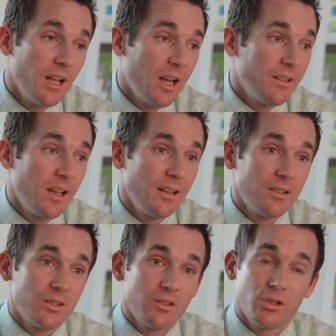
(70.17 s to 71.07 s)
and they
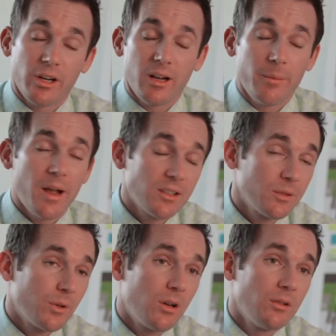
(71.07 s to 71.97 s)
just check out a
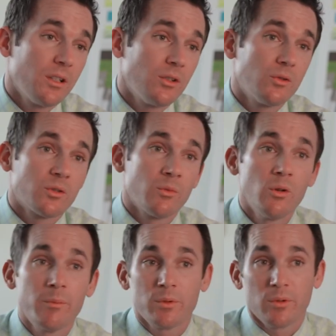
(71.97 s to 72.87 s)
basketball, they shoot some
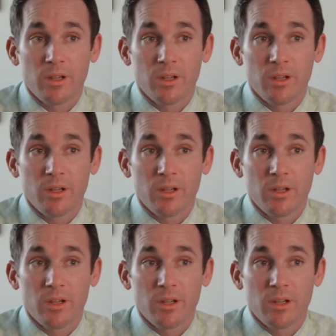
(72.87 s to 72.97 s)
hoops,